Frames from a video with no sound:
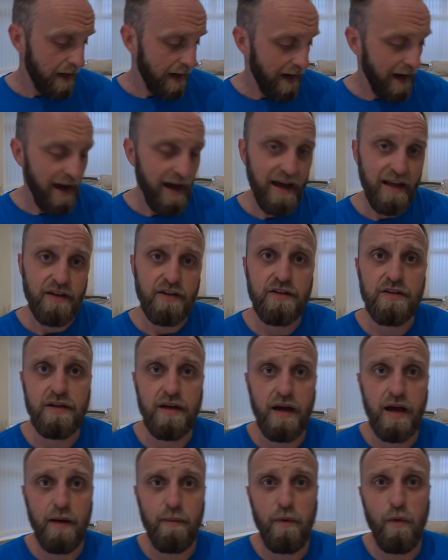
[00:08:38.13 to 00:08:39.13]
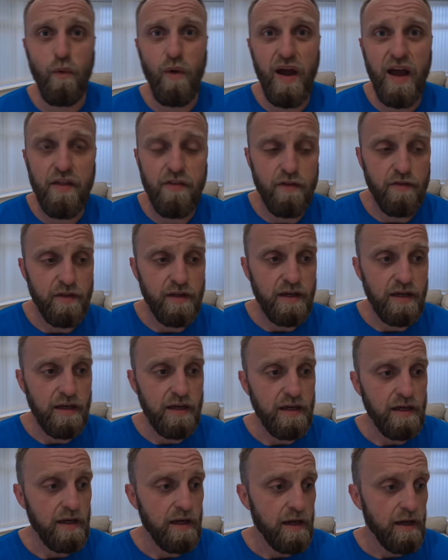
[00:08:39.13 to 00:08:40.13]
And I'm aware that
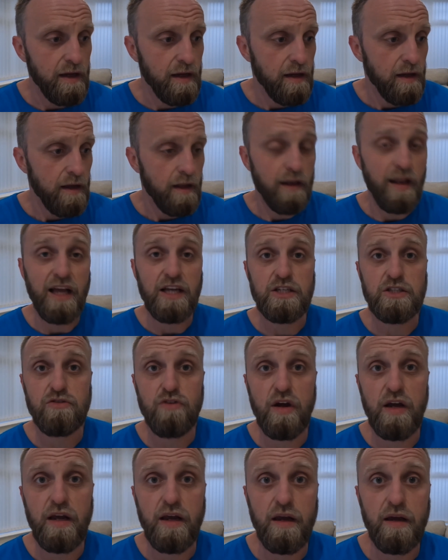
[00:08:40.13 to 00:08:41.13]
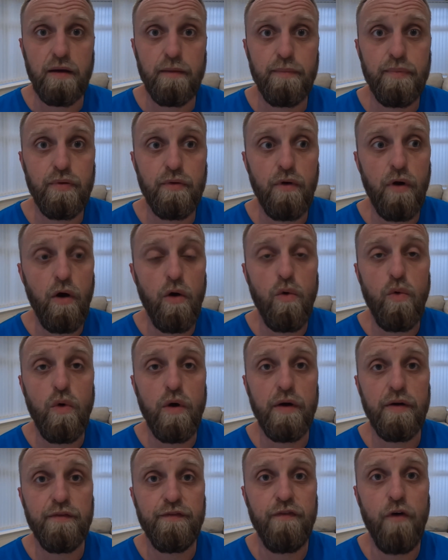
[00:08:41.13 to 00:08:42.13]
the Light Strike
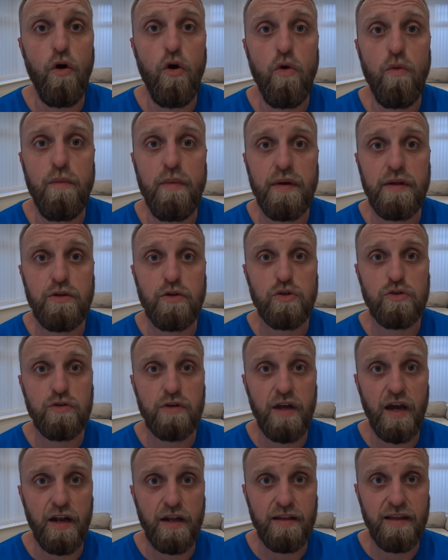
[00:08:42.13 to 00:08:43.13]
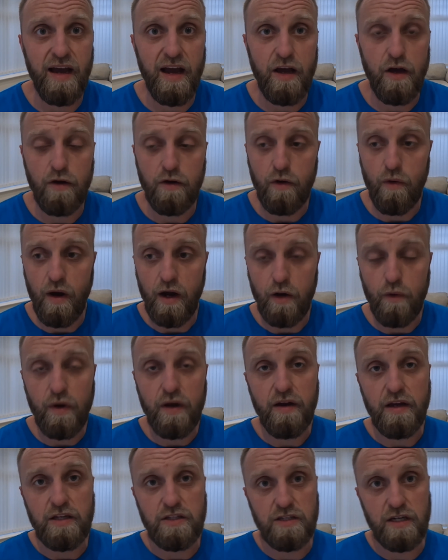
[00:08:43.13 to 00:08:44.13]
Pro foam doesn't kind of die out quite
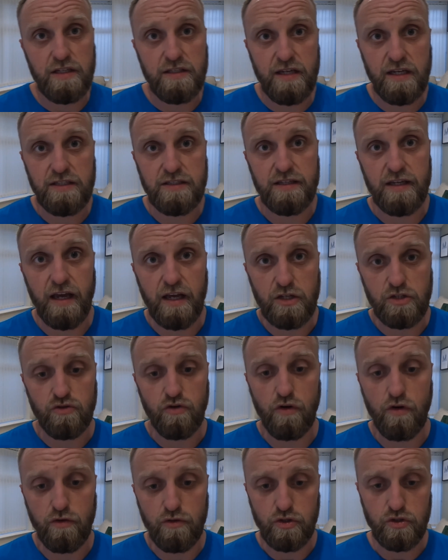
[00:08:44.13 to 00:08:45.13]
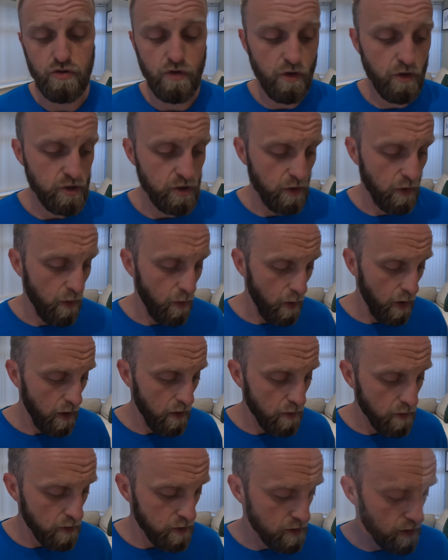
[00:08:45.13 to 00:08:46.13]
quickly. It tends to get stronger and stronger as you go
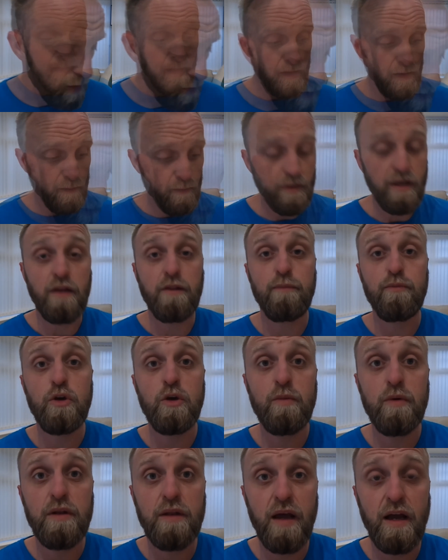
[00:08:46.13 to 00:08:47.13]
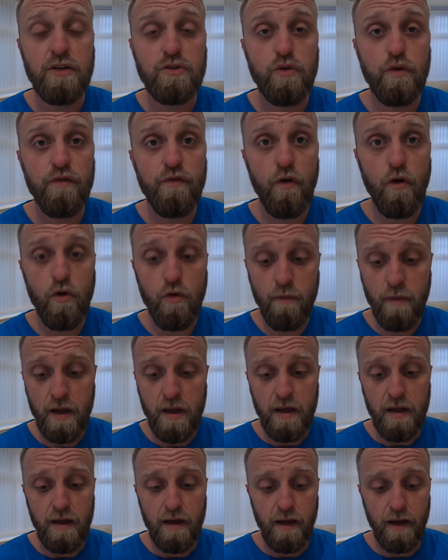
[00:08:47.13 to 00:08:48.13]
along. So, but yeah, the Puma Nitro foam,
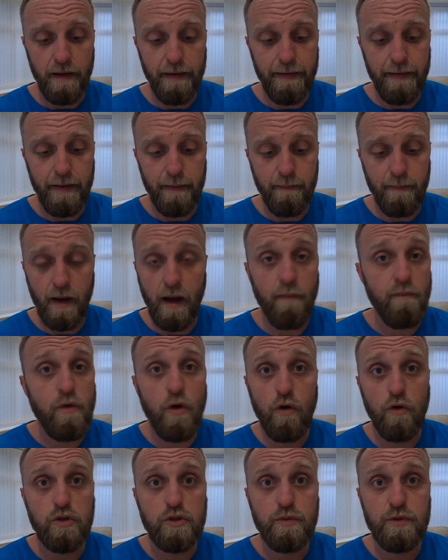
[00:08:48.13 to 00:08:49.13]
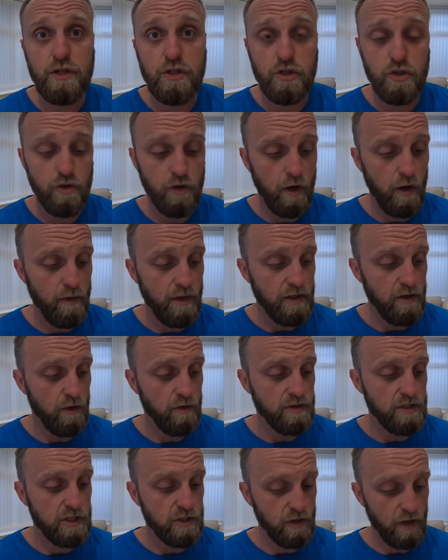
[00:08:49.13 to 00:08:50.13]
I'm not 100% sure how
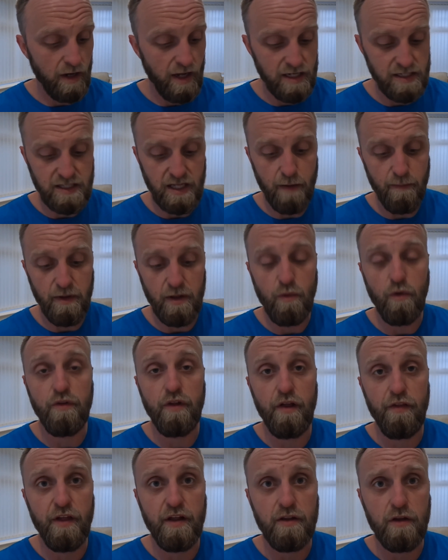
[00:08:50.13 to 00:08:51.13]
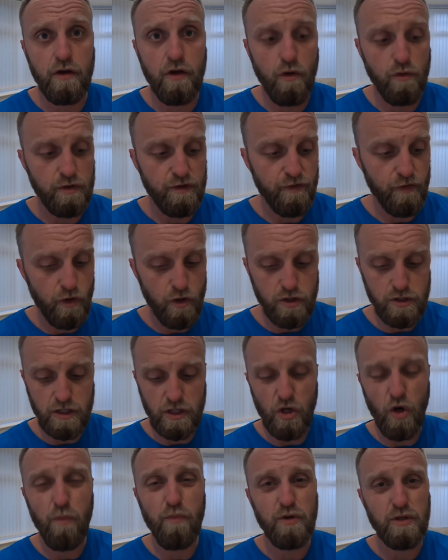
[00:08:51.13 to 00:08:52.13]
long this is going to last. That'll be the one that I think that goes first.
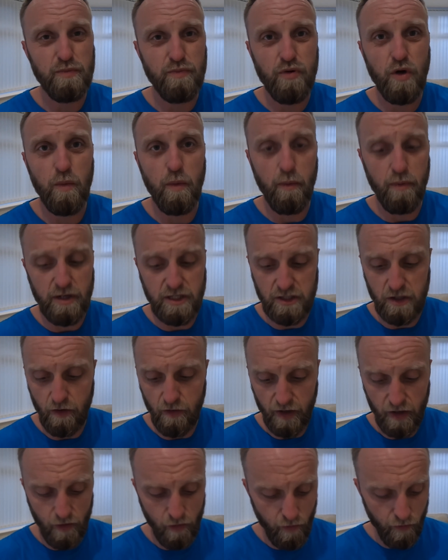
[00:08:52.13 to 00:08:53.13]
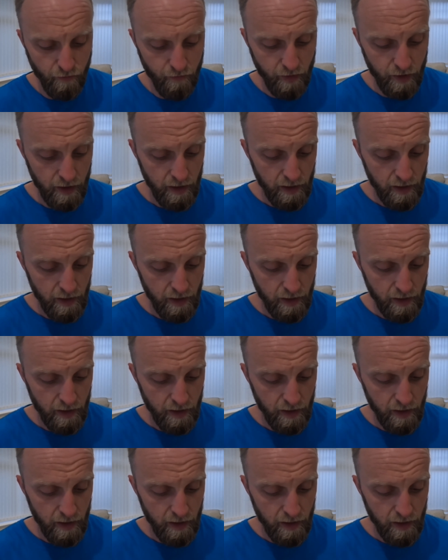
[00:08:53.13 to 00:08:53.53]
The upper is probably solid enough.